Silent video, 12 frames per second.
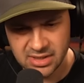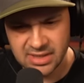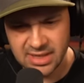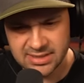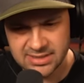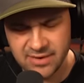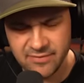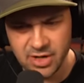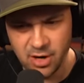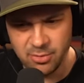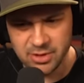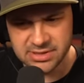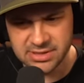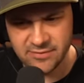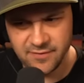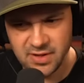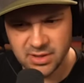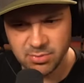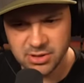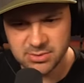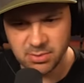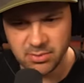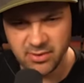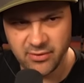Collect 7 notebooks and defeat the
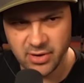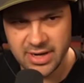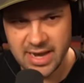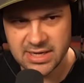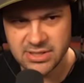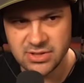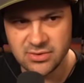principal before he catches